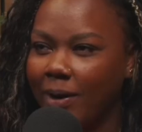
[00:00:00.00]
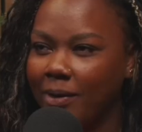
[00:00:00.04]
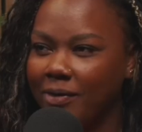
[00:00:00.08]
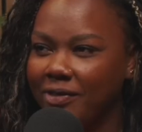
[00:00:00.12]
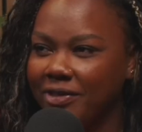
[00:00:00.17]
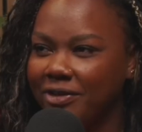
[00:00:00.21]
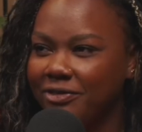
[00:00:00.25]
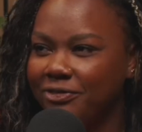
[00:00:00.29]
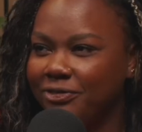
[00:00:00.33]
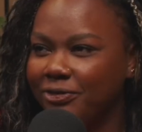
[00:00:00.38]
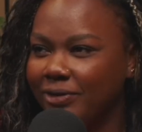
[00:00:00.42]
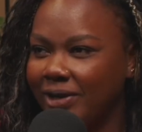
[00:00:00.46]
I
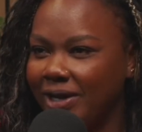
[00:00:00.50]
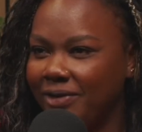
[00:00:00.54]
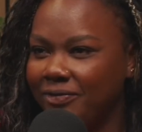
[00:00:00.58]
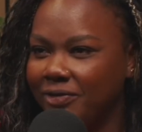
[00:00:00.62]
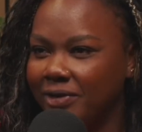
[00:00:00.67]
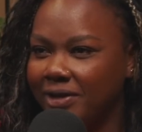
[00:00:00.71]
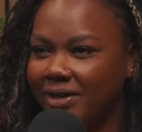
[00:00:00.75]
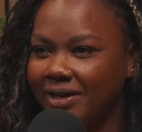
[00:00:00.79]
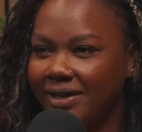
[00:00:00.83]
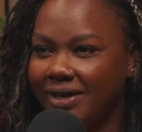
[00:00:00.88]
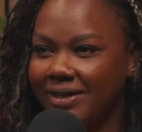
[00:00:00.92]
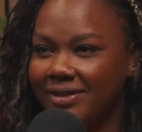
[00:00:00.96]
don't live
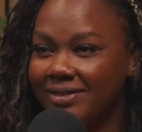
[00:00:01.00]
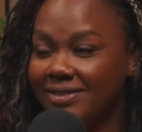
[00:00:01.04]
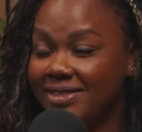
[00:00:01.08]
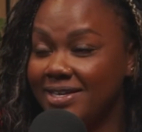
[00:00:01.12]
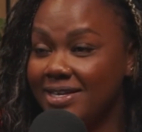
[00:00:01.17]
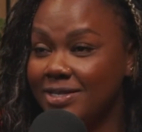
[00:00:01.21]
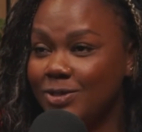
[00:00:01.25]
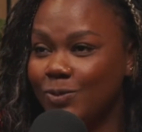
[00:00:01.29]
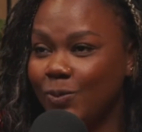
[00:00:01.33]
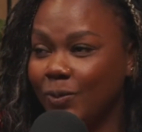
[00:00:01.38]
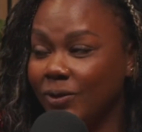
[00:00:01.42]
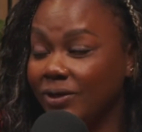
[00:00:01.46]
forever.
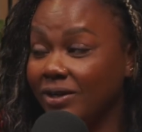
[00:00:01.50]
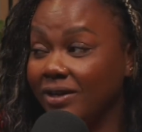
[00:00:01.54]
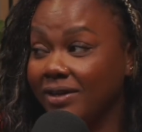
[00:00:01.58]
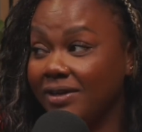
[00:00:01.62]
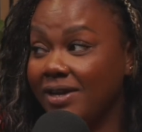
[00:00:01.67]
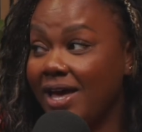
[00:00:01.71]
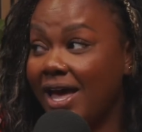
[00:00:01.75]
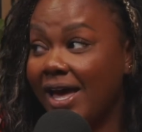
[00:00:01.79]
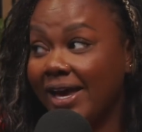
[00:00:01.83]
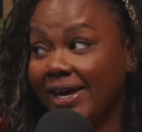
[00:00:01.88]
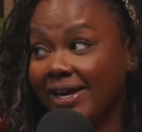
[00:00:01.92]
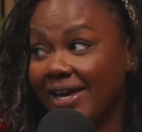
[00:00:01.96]
This
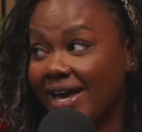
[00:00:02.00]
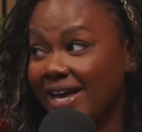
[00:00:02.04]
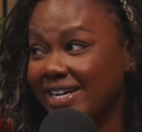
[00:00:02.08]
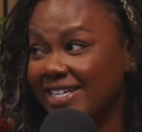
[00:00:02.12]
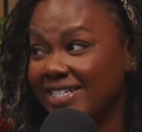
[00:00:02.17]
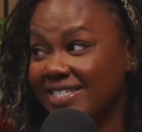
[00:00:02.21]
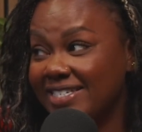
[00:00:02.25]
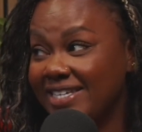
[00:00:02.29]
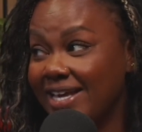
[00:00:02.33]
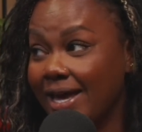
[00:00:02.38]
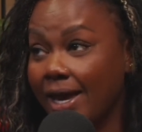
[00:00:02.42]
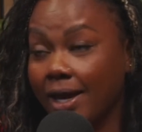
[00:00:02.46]
world, I
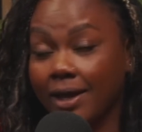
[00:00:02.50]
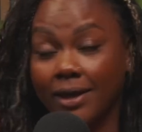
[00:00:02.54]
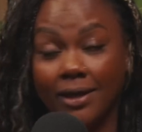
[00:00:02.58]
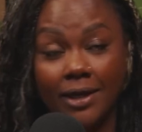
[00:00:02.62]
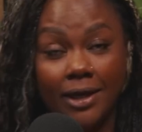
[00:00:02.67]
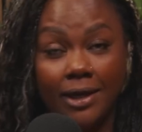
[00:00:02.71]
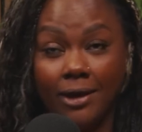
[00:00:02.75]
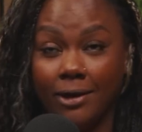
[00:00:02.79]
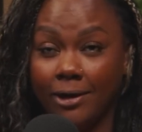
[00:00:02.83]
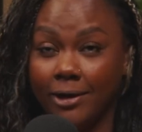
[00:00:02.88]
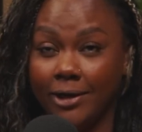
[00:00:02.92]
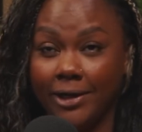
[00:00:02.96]
gotta say,
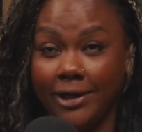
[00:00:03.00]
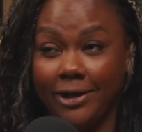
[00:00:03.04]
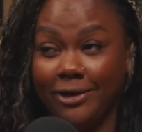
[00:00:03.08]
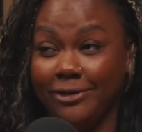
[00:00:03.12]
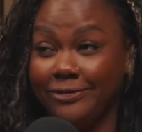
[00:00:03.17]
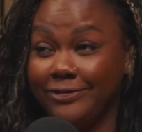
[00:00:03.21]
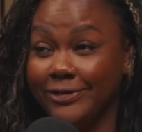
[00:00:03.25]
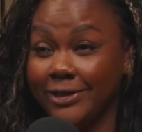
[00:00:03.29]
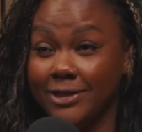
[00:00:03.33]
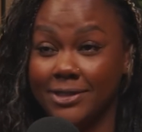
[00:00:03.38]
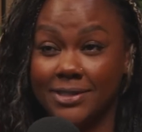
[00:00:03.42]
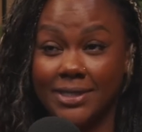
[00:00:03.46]
you heard it
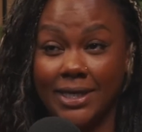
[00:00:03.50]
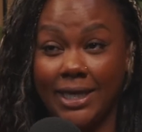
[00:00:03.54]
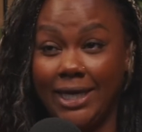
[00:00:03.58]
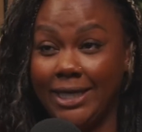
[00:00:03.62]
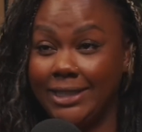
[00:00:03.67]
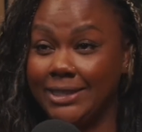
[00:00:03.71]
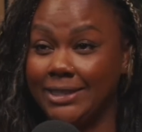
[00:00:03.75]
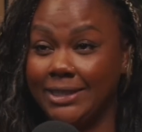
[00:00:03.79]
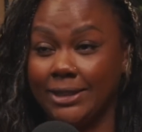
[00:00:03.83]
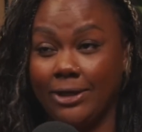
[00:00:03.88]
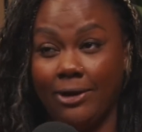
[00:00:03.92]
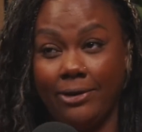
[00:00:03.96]
here first.
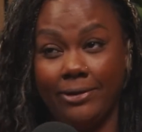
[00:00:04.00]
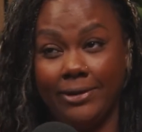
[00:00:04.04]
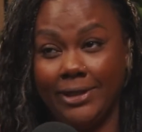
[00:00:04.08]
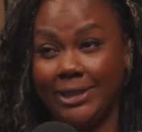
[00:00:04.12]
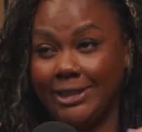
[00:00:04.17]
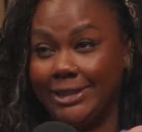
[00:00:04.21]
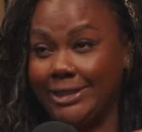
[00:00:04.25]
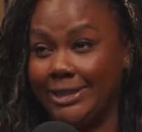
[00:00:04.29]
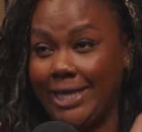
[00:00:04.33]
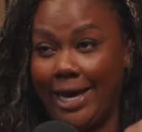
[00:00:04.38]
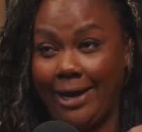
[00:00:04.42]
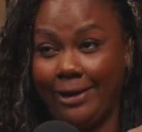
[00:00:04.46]
It's
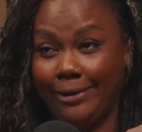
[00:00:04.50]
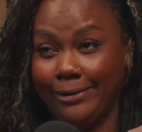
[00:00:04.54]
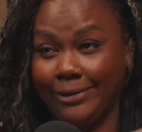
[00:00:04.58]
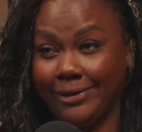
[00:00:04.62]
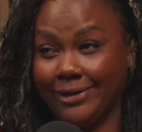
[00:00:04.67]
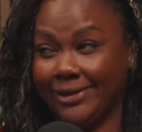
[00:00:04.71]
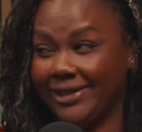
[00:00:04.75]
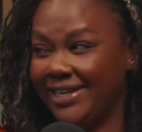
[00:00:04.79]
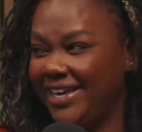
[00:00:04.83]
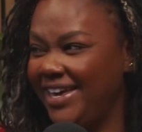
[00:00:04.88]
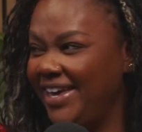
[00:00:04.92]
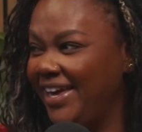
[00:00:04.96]
going
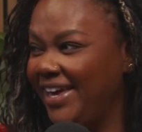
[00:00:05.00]
south.